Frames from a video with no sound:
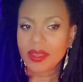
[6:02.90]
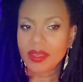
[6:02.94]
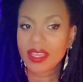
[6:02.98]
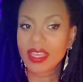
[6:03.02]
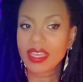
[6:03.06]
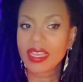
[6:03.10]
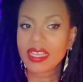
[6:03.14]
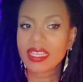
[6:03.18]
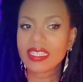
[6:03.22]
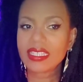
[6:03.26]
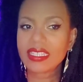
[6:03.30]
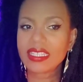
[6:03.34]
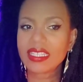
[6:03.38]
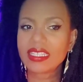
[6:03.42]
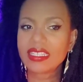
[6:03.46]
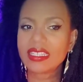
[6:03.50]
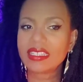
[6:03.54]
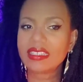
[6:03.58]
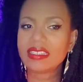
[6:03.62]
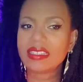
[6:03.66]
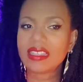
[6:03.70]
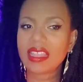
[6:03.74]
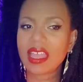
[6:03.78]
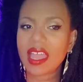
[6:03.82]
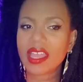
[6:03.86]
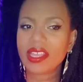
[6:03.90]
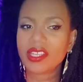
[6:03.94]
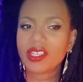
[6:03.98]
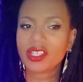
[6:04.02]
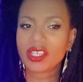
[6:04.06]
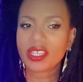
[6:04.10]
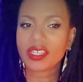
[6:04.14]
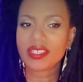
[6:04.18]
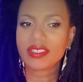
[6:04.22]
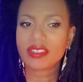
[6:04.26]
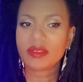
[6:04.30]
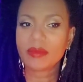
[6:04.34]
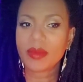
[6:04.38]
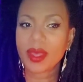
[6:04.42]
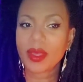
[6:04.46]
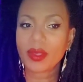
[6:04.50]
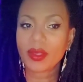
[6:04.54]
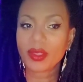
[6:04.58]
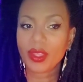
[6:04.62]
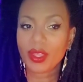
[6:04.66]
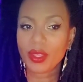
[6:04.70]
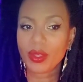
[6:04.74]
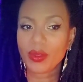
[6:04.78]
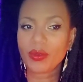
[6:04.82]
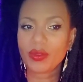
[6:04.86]
because this is not just about
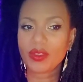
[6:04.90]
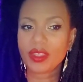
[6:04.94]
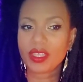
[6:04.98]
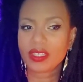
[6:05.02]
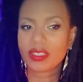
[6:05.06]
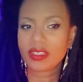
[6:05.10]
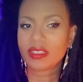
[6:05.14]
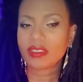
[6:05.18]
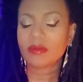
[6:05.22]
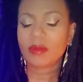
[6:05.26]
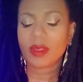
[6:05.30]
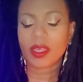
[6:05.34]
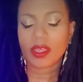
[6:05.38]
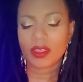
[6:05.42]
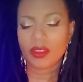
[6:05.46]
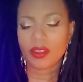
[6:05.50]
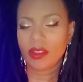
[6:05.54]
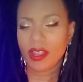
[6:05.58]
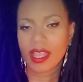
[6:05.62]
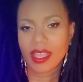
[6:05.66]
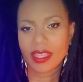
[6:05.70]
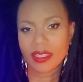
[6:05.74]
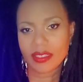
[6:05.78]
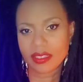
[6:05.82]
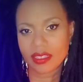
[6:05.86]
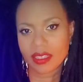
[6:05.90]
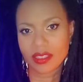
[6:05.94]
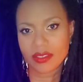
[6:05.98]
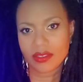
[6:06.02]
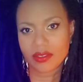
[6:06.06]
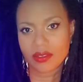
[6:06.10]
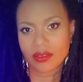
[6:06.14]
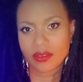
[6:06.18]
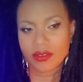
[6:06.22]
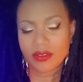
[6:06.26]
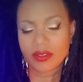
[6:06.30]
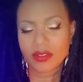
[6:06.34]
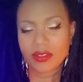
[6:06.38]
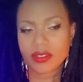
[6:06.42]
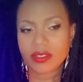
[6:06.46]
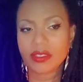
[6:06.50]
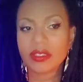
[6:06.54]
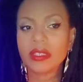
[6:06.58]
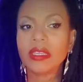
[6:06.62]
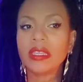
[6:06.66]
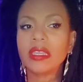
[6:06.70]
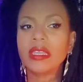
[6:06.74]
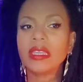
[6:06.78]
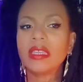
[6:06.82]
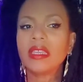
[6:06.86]
you, this is about your ancestors.
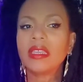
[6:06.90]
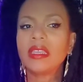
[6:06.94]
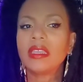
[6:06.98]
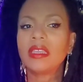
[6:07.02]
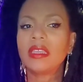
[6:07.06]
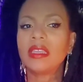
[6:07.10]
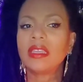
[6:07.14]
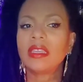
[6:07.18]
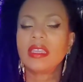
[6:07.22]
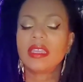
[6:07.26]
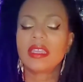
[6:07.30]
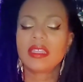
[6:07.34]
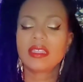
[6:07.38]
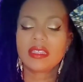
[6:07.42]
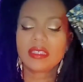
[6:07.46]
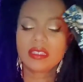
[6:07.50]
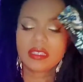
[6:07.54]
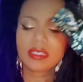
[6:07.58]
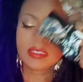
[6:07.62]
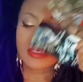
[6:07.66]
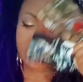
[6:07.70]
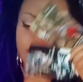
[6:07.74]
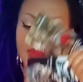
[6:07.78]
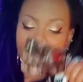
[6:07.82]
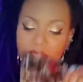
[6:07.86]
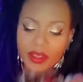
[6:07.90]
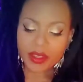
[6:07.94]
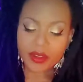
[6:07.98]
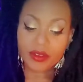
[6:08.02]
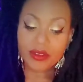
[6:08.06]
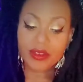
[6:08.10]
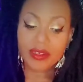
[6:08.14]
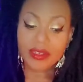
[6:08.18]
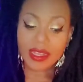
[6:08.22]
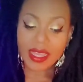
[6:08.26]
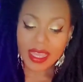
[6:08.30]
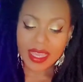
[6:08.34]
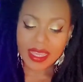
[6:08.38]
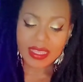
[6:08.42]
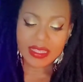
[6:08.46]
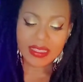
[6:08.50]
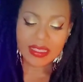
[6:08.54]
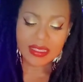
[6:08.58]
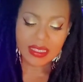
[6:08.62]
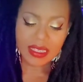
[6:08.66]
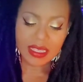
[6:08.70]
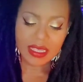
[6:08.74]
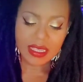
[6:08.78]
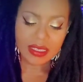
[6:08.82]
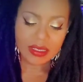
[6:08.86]
And this is about your
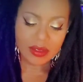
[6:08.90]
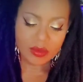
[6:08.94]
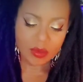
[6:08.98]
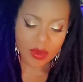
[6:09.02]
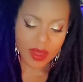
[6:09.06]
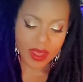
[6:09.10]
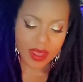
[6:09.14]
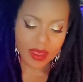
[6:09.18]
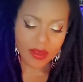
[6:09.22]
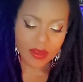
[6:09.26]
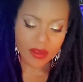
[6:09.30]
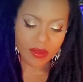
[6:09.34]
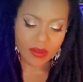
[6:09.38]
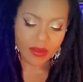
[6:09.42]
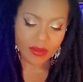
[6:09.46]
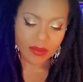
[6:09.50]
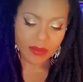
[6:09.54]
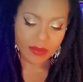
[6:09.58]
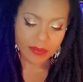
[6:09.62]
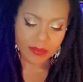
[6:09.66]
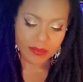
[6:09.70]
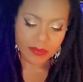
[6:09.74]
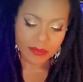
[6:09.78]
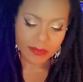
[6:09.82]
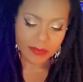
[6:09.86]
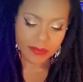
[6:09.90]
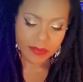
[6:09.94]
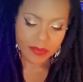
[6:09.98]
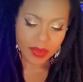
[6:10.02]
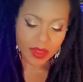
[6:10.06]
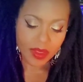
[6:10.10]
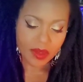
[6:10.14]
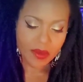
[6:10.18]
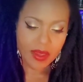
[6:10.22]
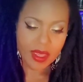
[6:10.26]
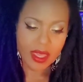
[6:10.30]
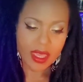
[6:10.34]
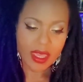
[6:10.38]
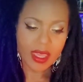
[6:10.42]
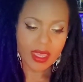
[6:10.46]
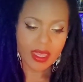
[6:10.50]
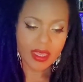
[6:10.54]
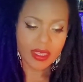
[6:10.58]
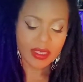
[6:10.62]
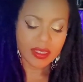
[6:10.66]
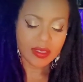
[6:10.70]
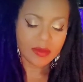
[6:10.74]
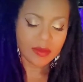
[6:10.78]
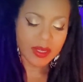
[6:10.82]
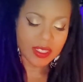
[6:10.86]
legacy as well. Okay?
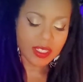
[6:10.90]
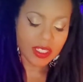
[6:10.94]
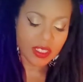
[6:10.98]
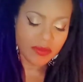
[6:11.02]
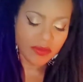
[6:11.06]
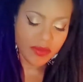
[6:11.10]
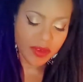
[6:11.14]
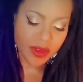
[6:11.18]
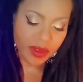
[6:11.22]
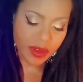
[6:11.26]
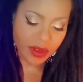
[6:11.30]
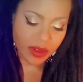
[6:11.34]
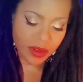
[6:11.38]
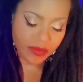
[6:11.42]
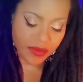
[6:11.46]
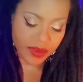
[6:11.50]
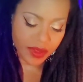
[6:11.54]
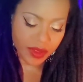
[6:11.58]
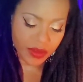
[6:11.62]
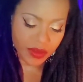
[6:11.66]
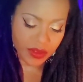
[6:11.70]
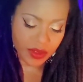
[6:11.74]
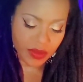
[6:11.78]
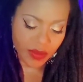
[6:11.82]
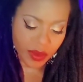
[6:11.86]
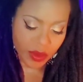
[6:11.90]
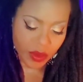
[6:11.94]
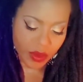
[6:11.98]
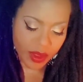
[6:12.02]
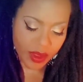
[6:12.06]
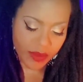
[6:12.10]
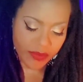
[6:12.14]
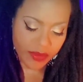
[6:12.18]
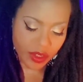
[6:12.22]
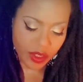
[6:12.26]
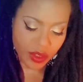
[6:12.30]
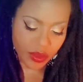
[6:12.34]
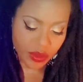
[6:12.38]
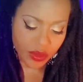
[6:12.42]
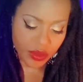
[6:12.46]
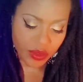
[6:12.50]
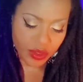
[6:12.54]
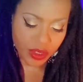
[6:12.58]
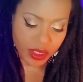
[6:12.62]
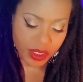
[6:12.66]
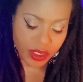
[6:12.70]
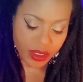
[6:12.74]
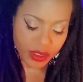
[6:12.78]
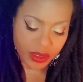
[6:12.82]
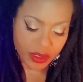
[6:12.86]
Especially for for those of you who have
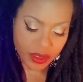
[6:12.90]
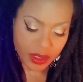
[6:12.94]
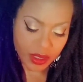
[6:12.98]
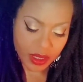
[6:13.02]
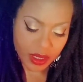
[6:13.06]
children,